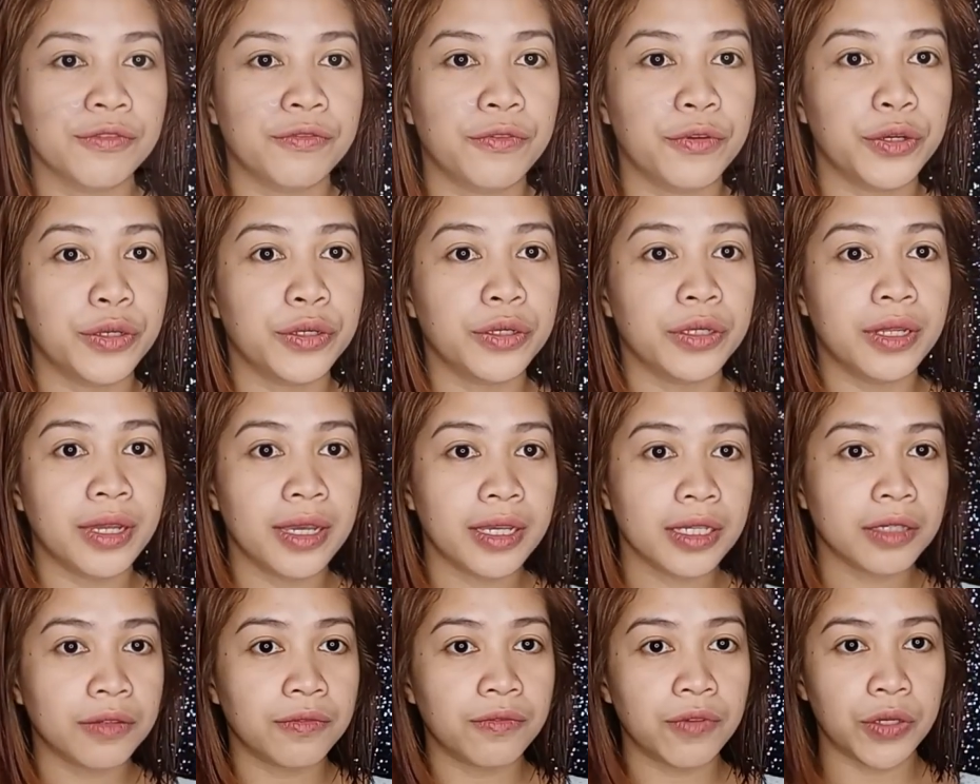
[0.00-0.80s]
So for
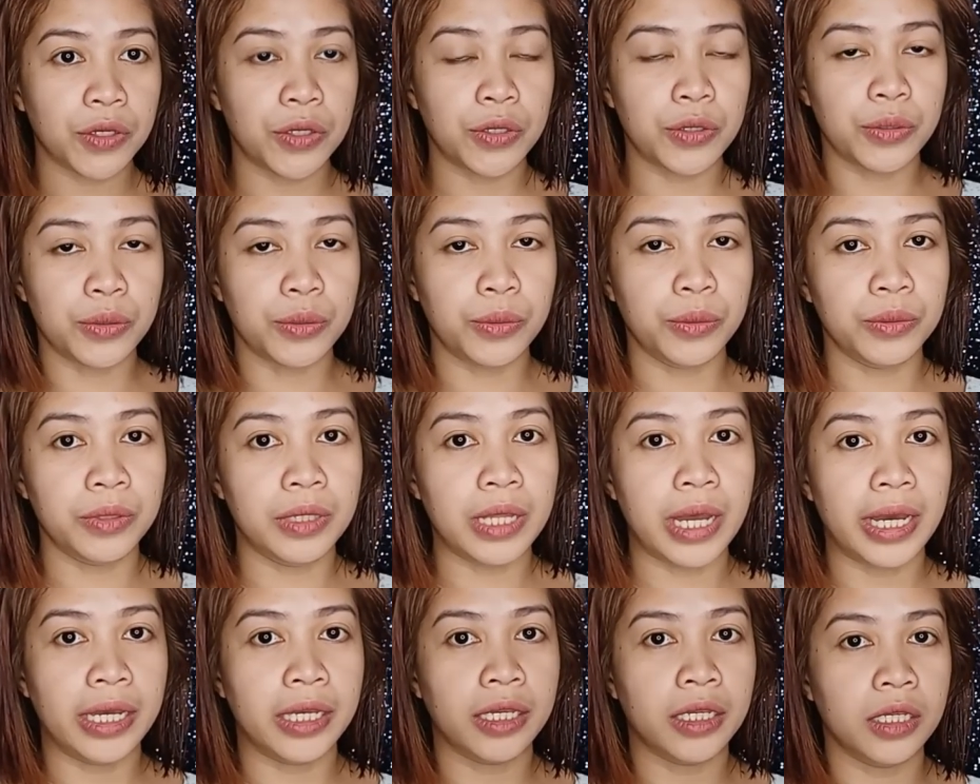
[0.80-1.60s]
today's video,
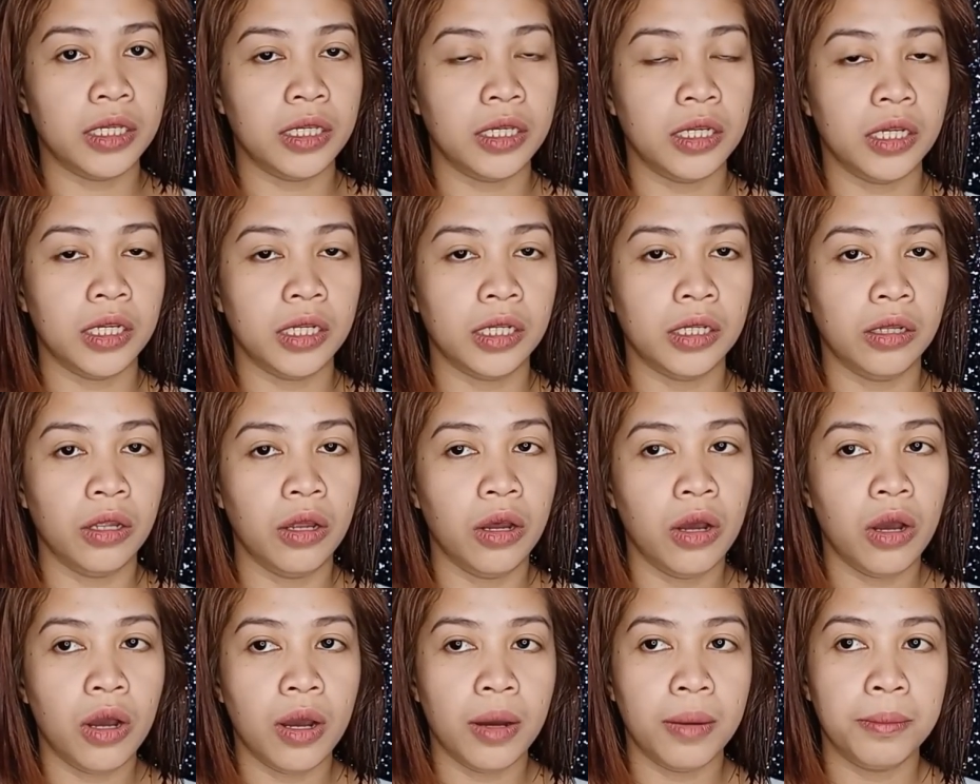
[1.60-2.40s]
dahil
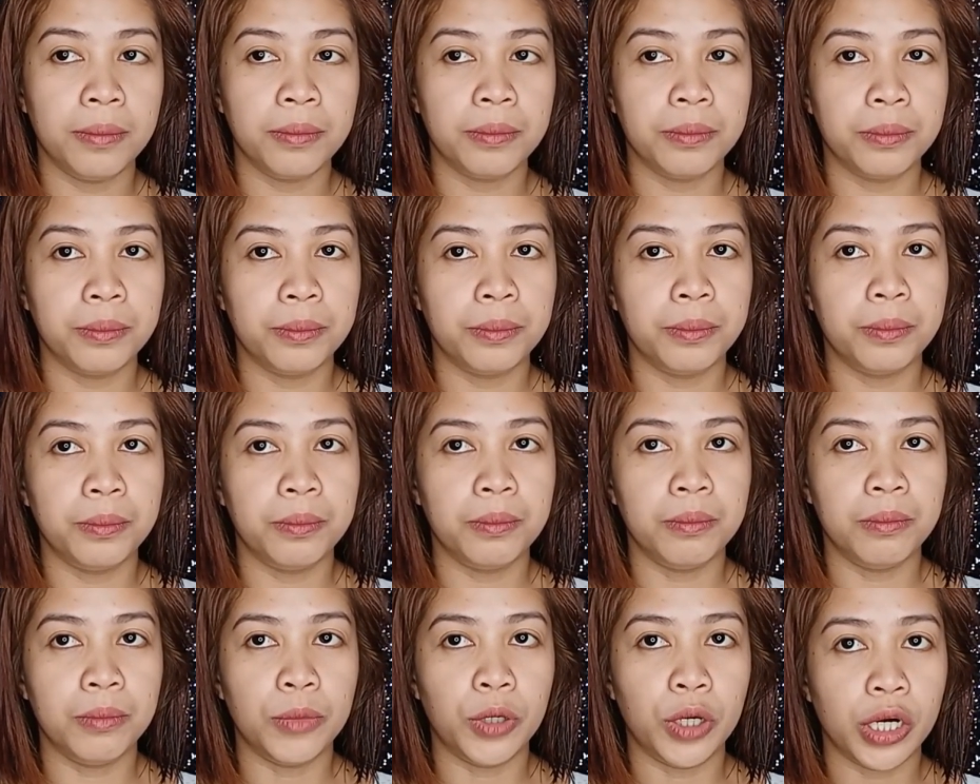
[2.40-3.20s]

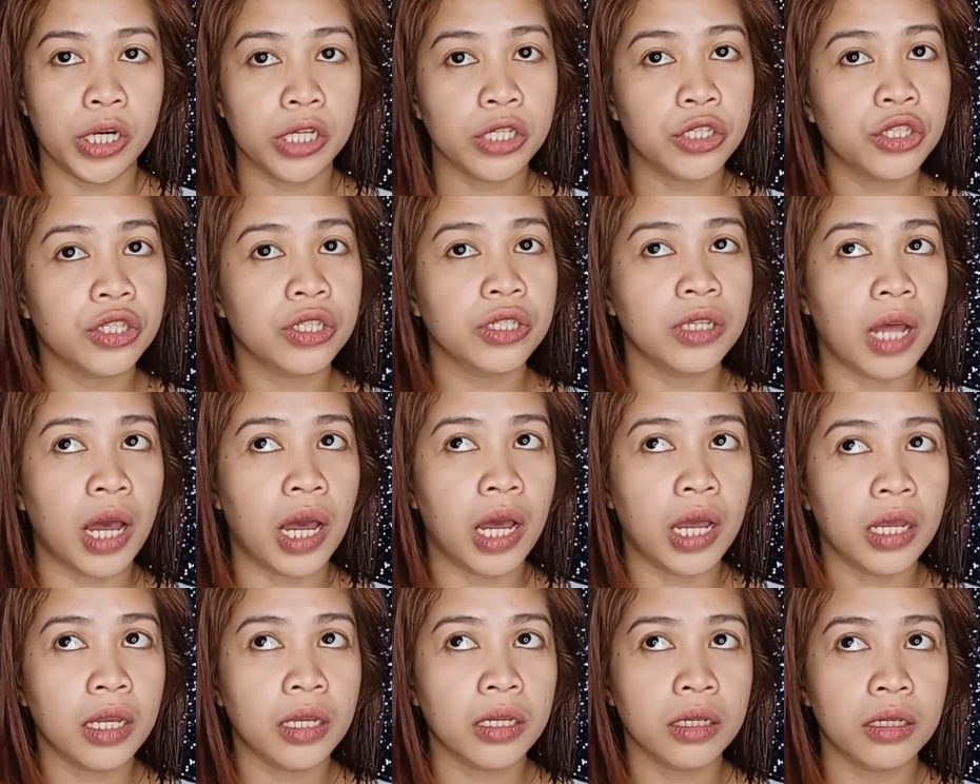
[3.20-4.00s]
March
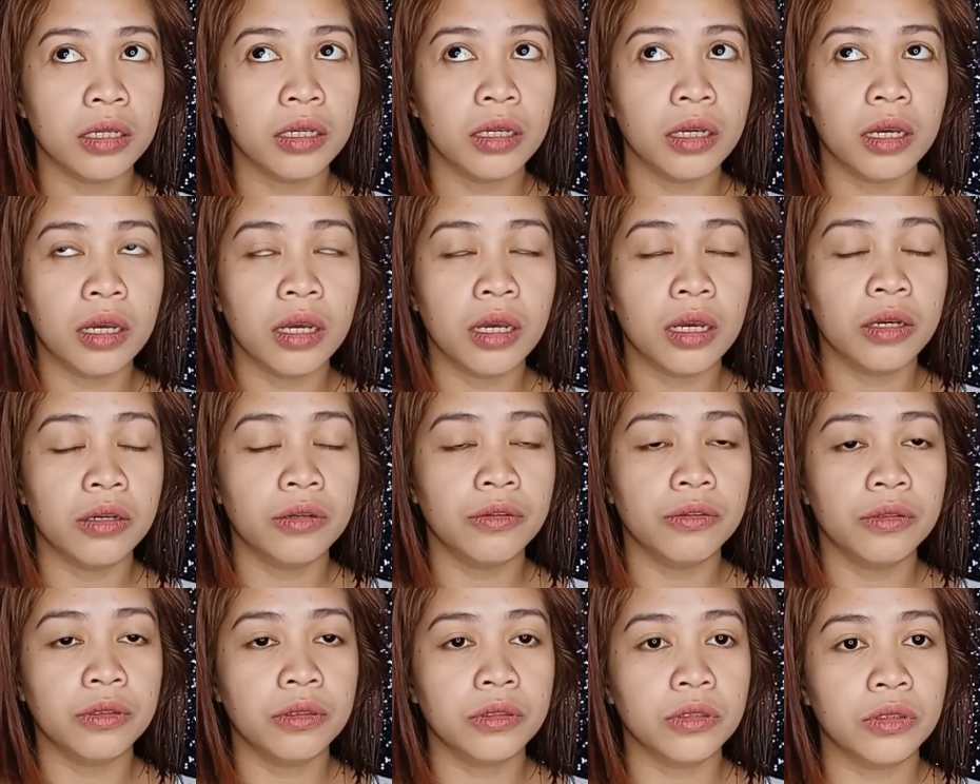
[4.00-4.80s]
na,
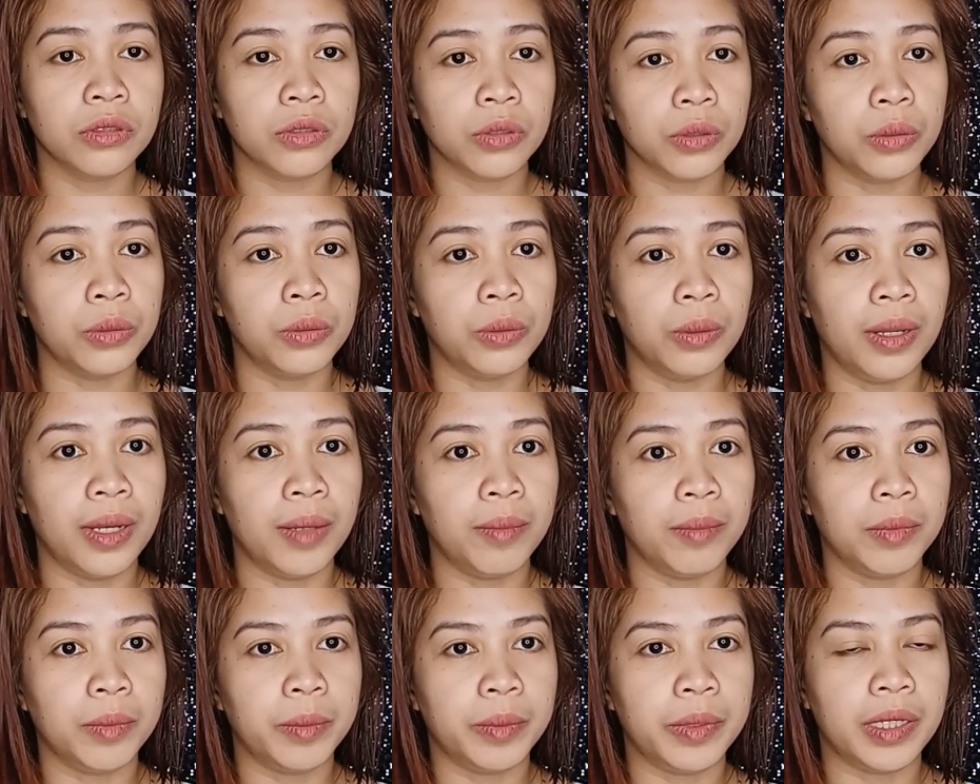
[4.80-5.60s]
so
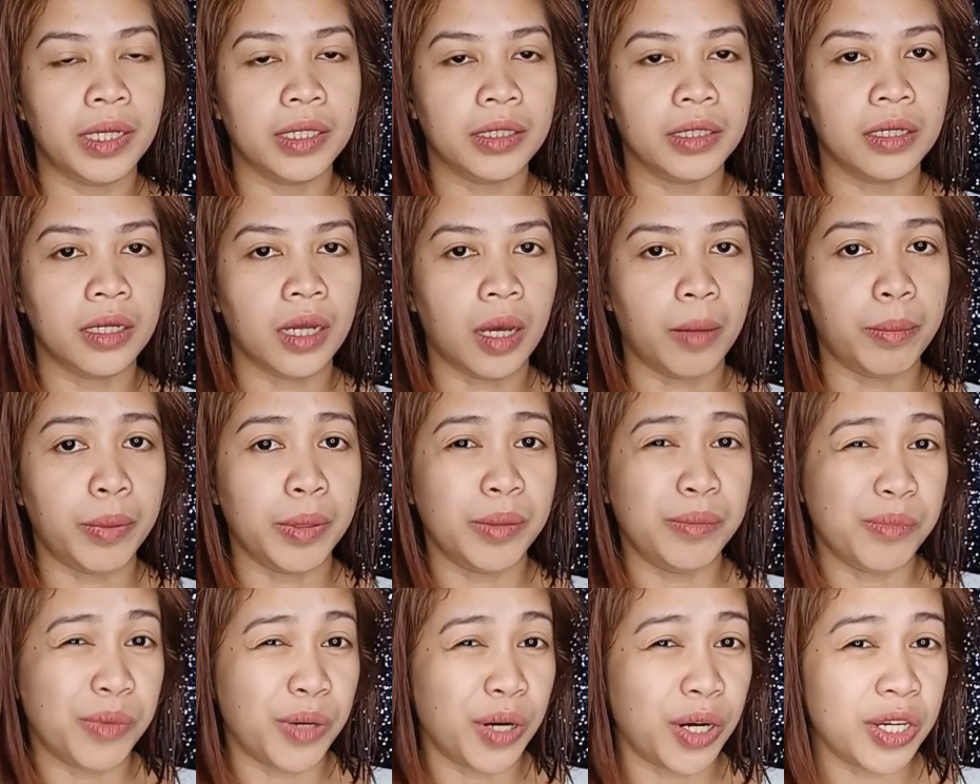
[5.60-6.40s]
alam naman natin na
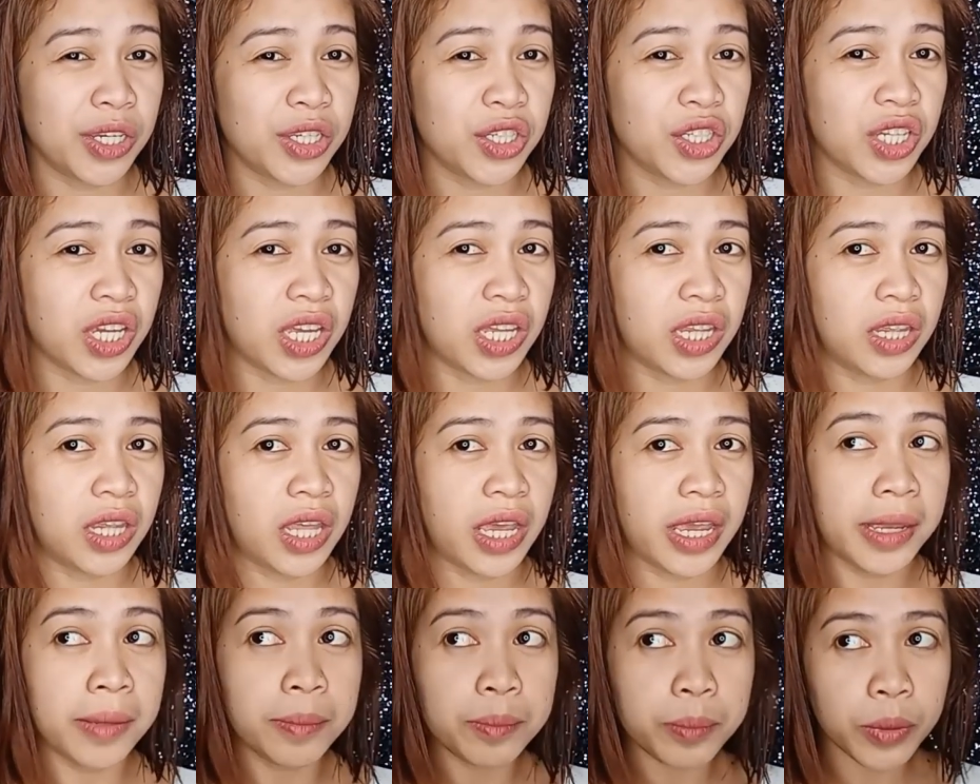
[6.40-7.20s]
kapag March and
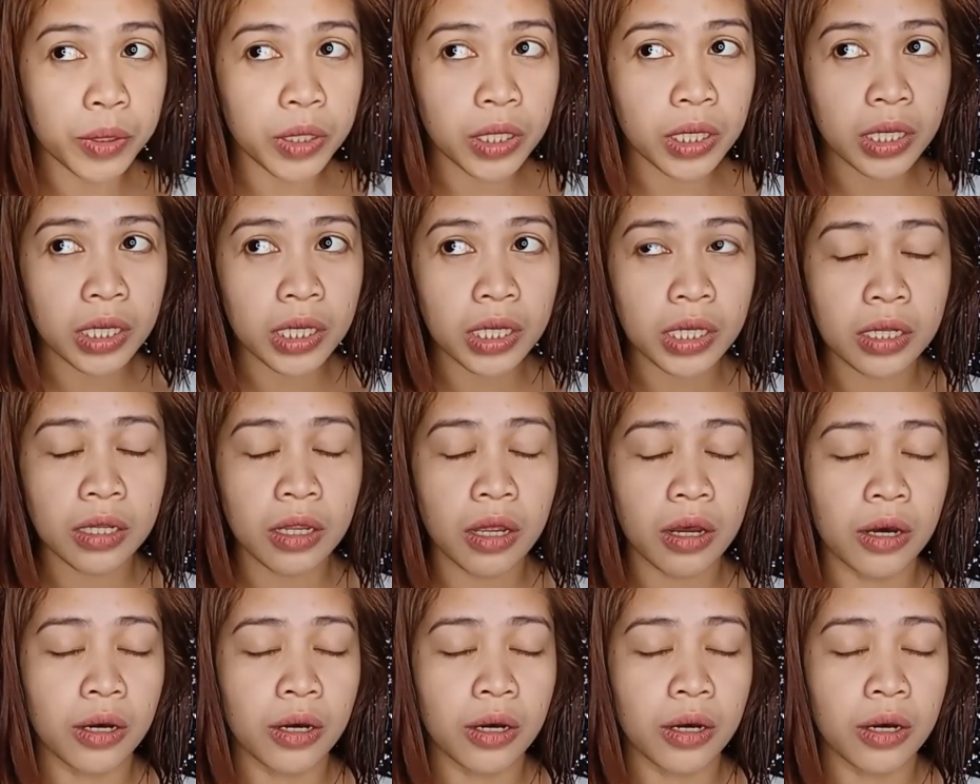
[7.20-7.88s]
April,